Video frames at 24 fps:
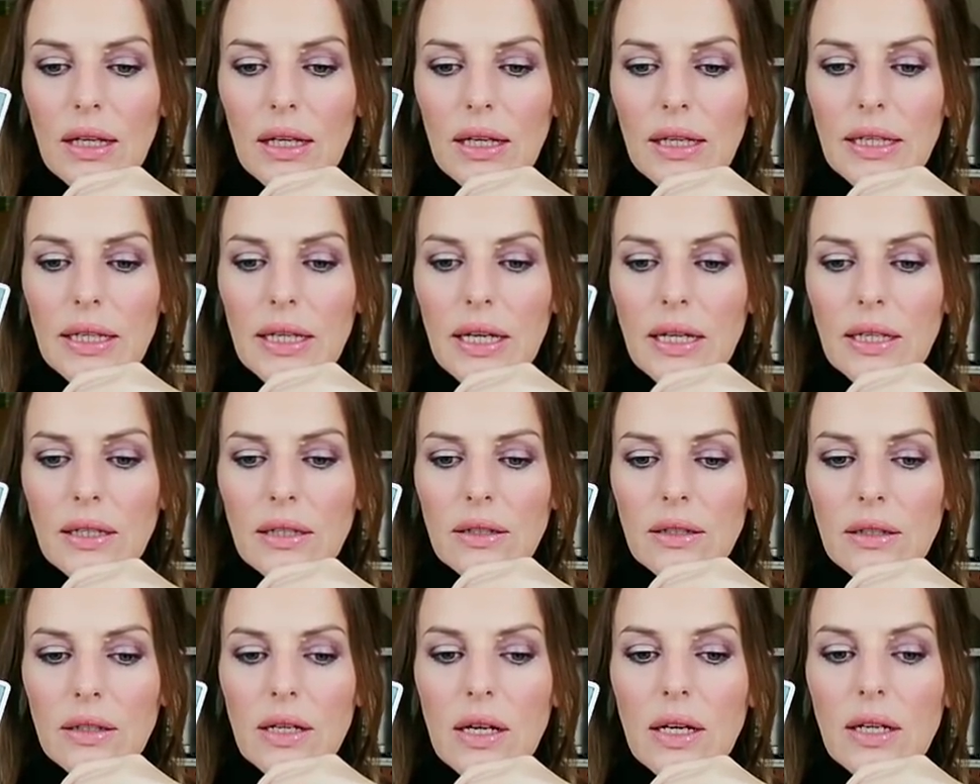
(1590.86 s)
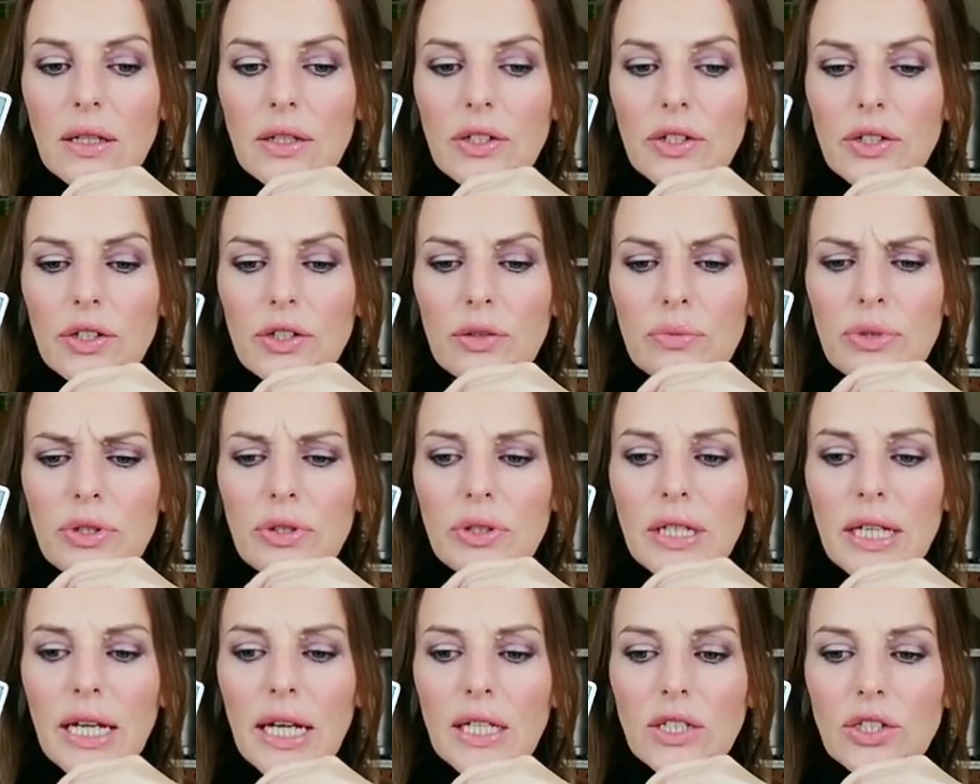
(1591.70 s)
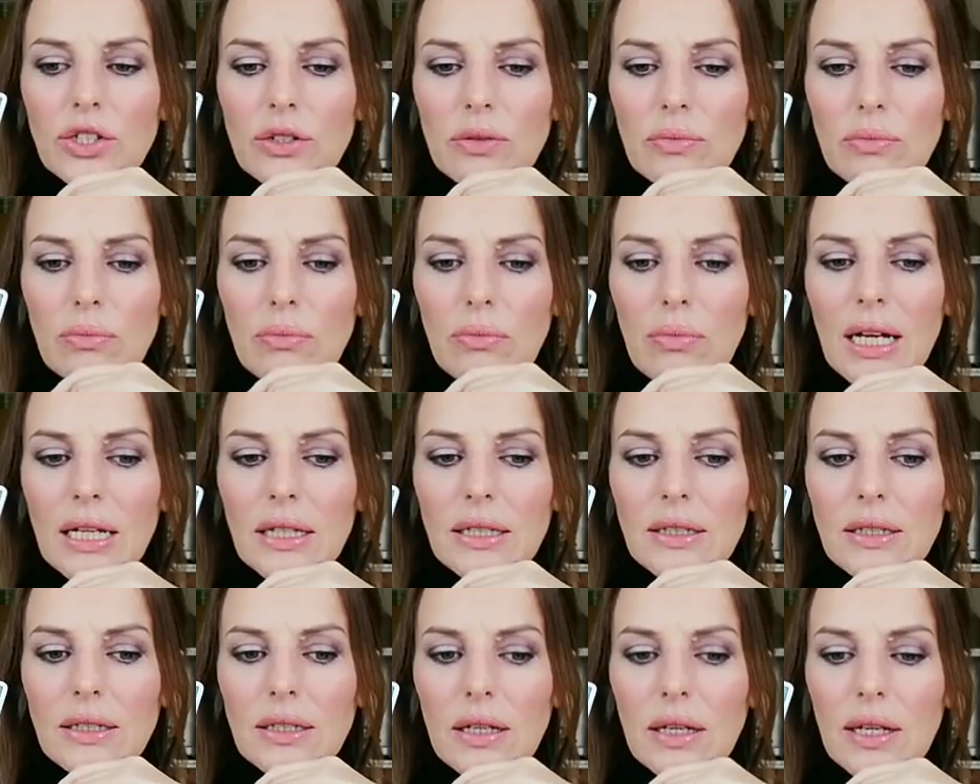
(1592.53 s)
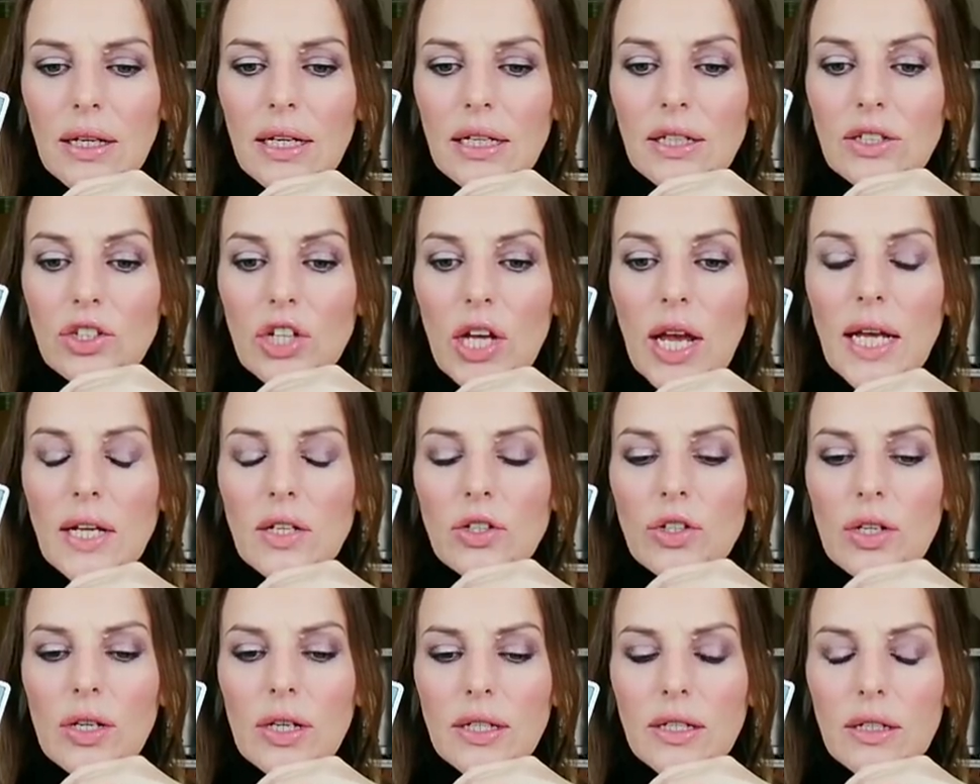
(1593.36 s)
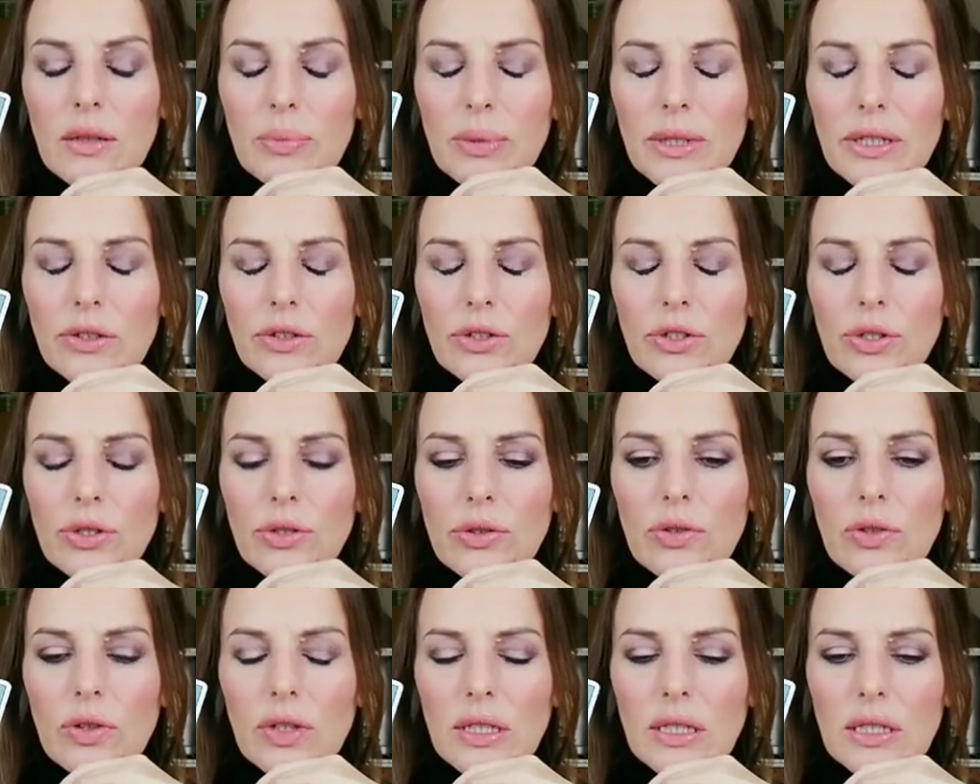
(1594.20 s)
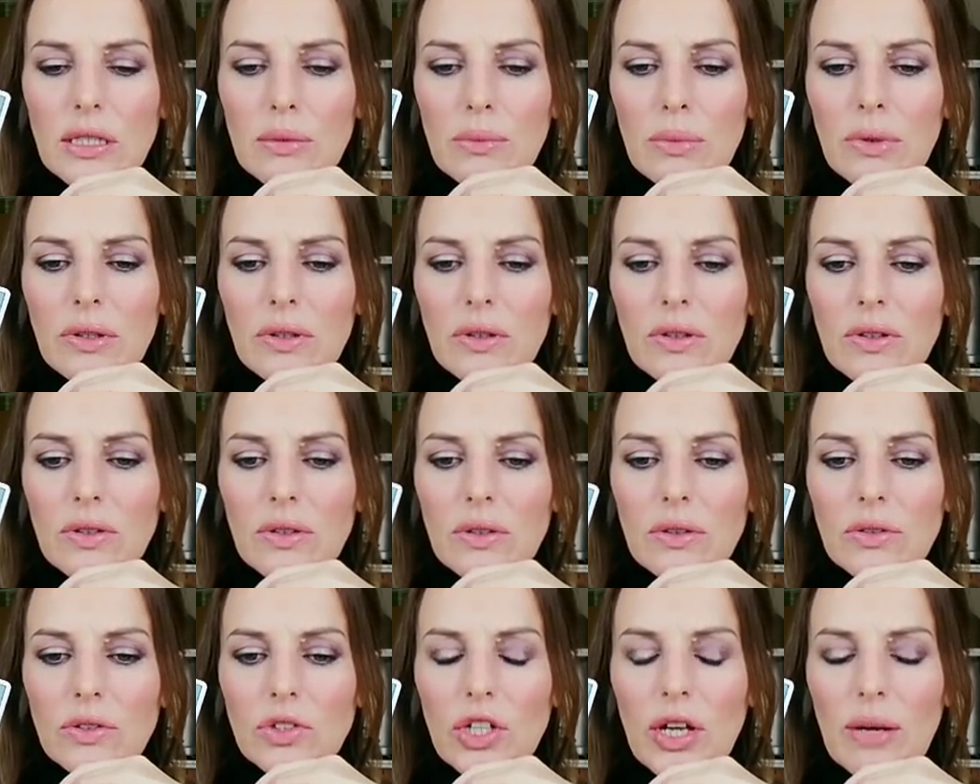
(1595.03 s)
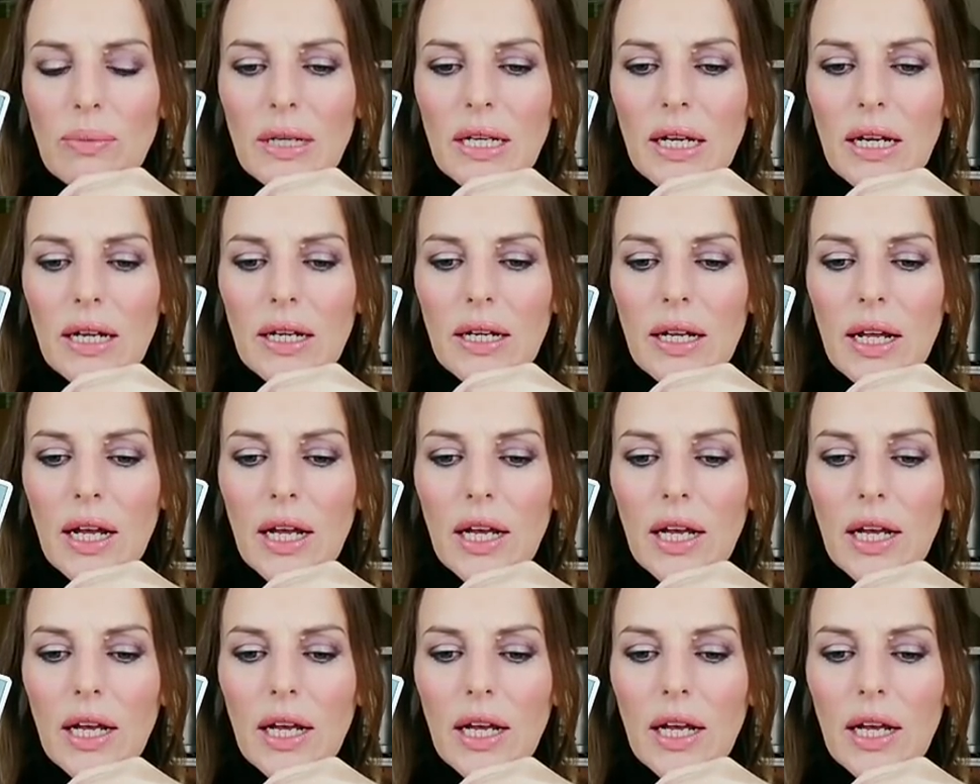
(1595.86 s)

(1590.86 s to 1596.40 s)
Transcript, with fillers: Yeah, your communication might change a little bit too this month, Gemini.